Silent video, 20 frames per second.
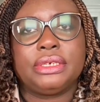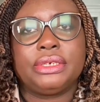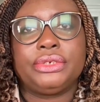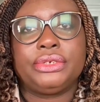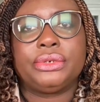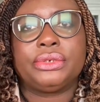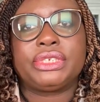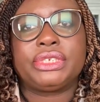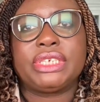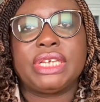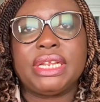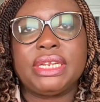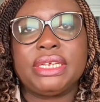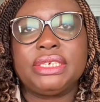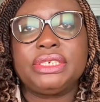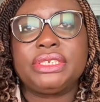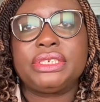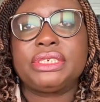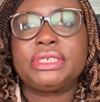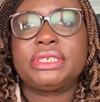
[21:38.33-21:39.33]
Your
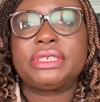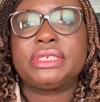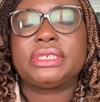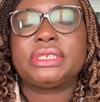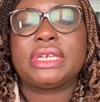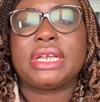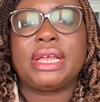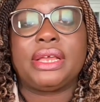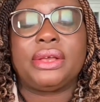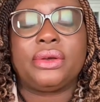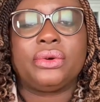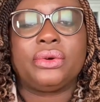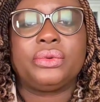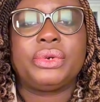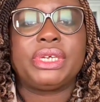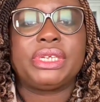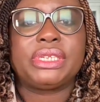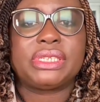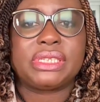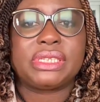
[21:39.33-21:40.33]
challenges, I
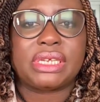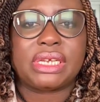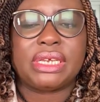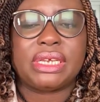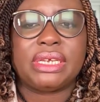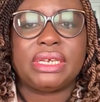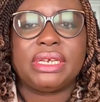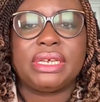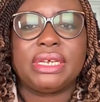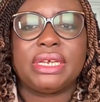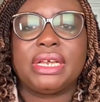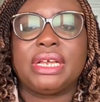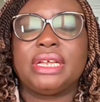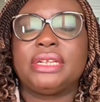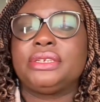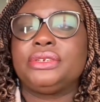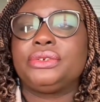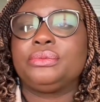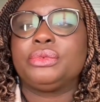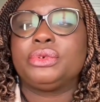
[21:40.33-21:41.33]
always say,
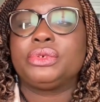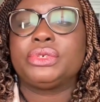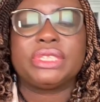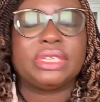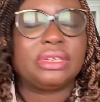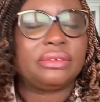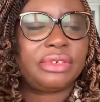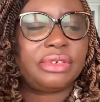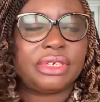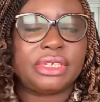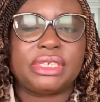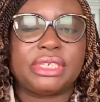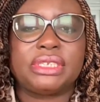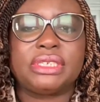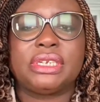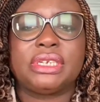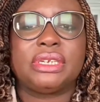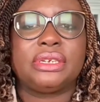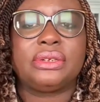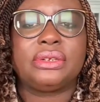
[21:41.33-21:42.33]
and you must have heard it
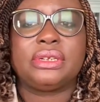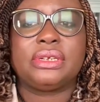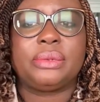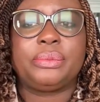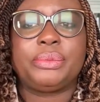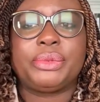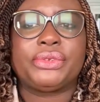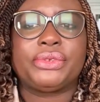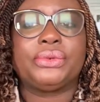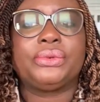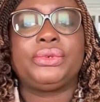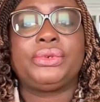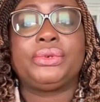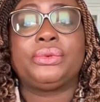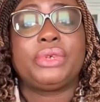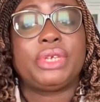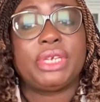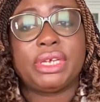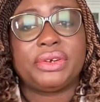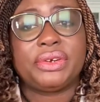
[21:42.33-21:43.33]
in another episode, you
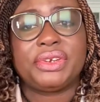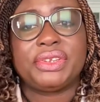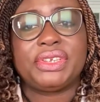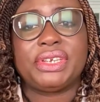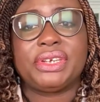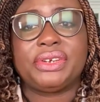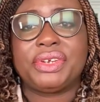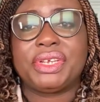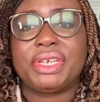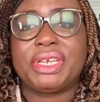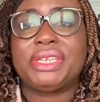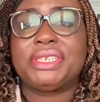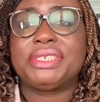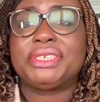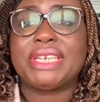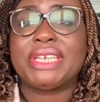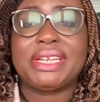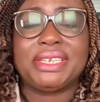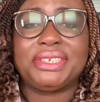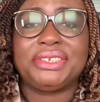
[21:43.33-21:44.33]
hear it here again.
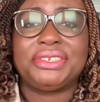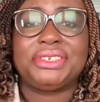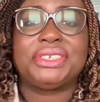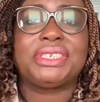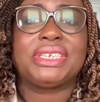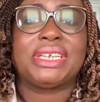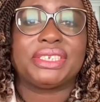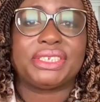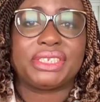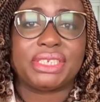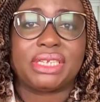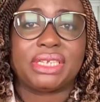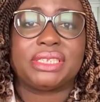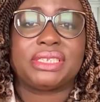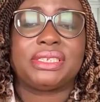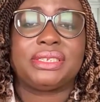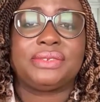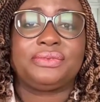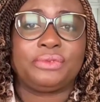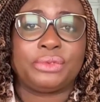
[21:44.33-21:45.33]
Challenges are
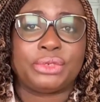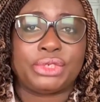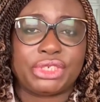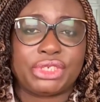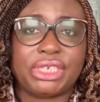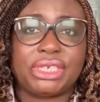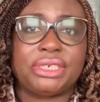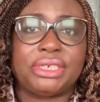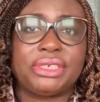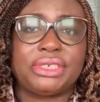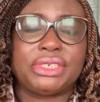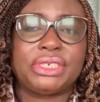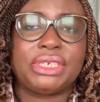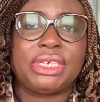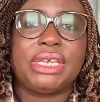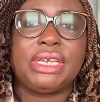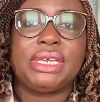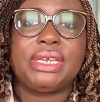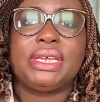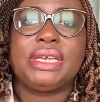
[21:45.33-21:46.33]
chances for change.
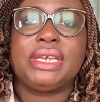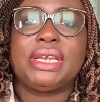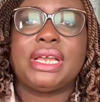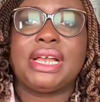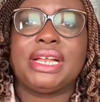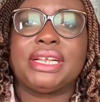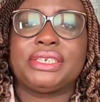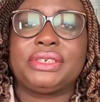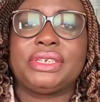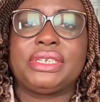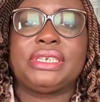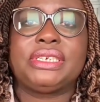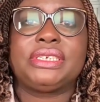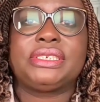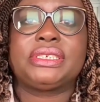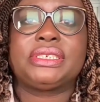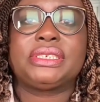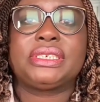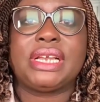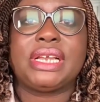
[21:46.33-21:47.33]
Actually,
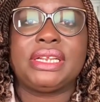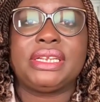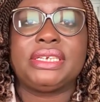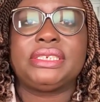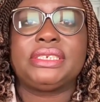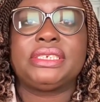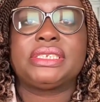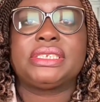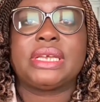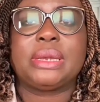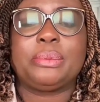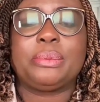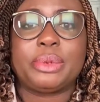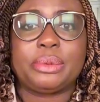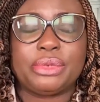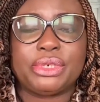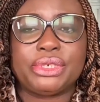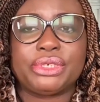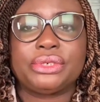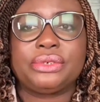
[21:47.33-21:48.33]
challenges are
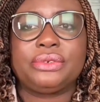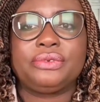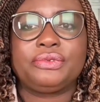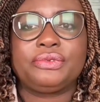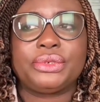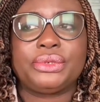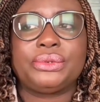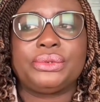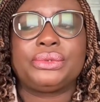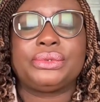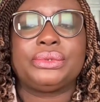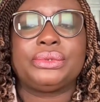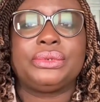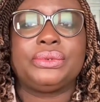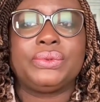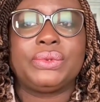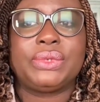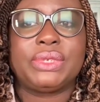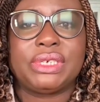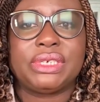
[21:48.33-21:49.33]
permission for you to
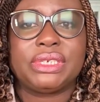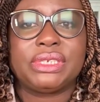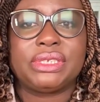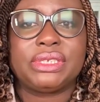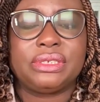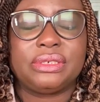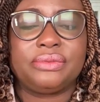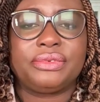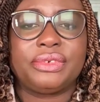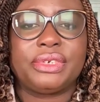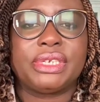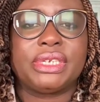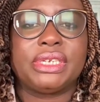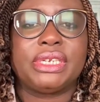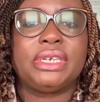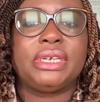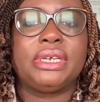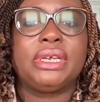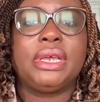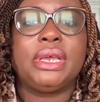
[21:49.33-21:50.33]
do things
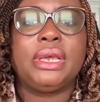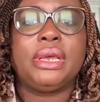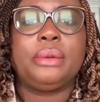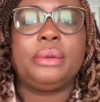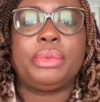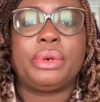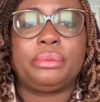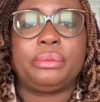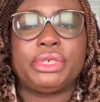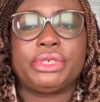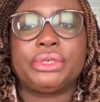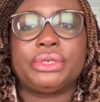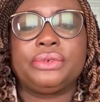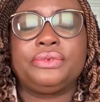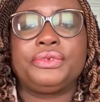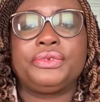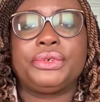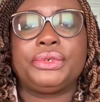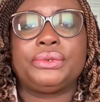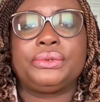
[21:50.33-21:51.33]
differently, permission
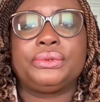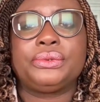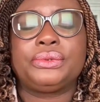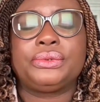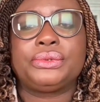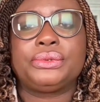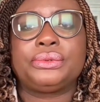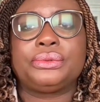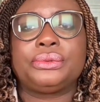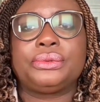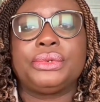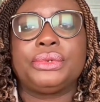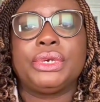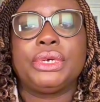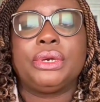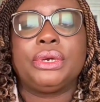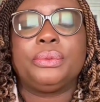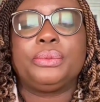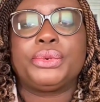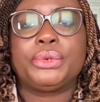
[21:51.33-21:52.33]
for you to
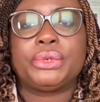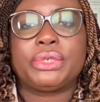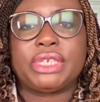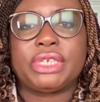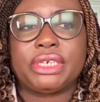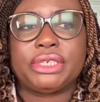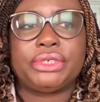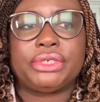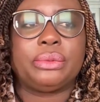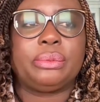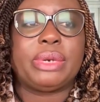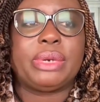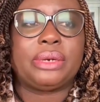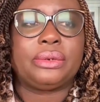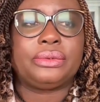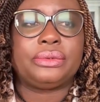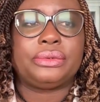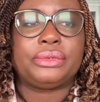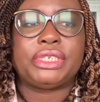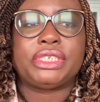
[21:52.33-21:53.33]
protect your
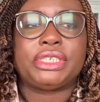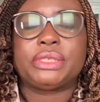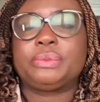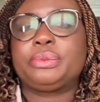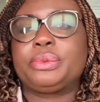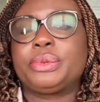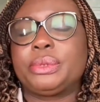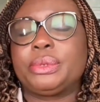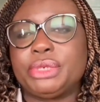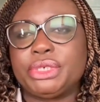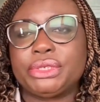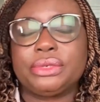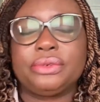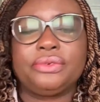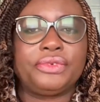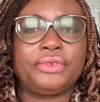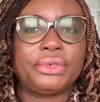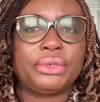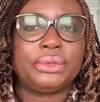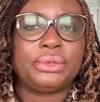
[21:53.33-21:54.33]
boundaries, permission
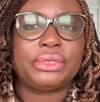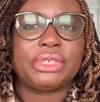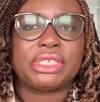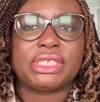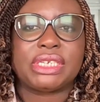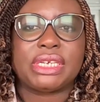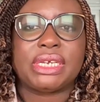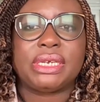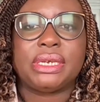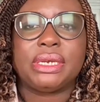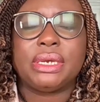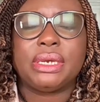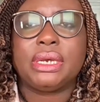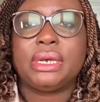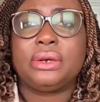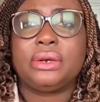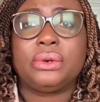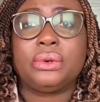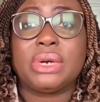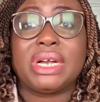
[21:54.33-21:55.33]
for you to say,
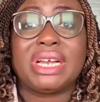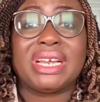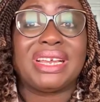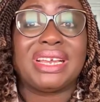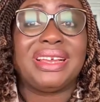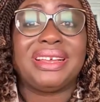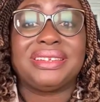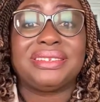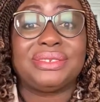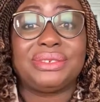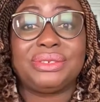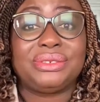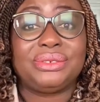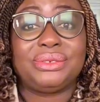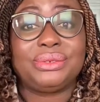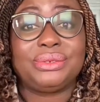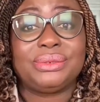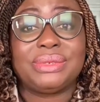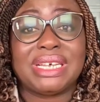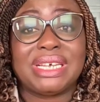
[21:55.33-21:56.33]
"Oh, I can't
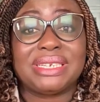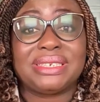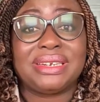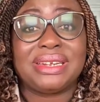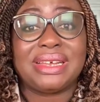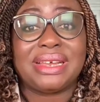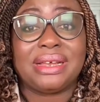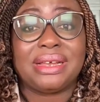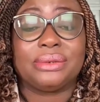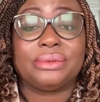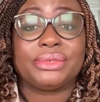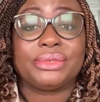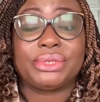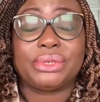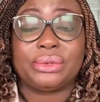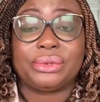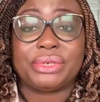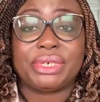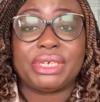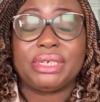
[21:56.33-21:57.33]
do that now.
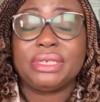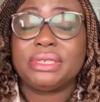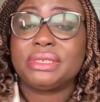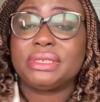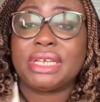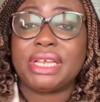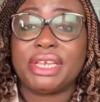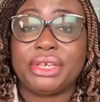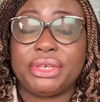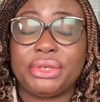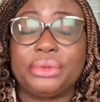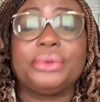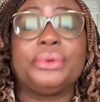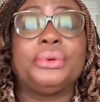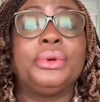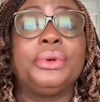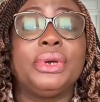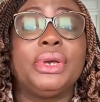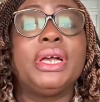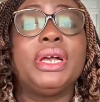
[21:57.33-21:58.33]
Sorry, thank
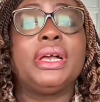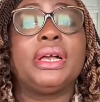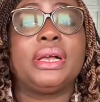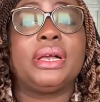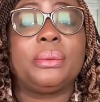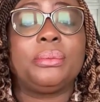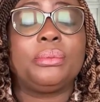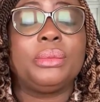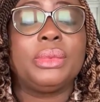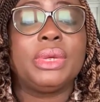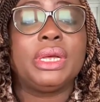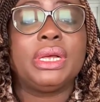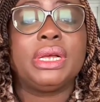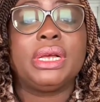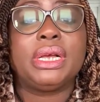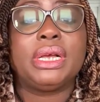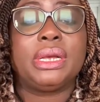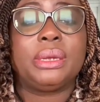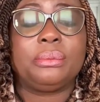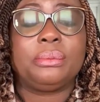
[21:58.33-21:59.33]
you.
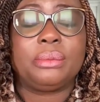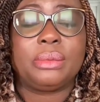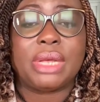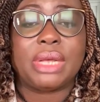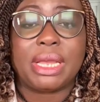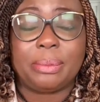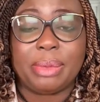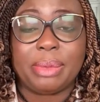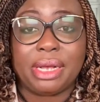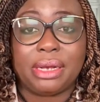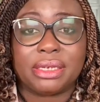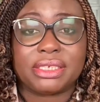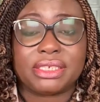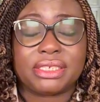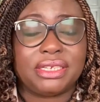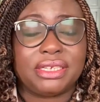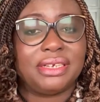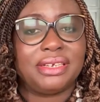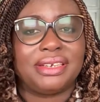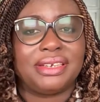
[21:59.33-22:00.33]
I
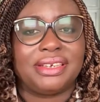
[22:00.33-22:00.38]
pass."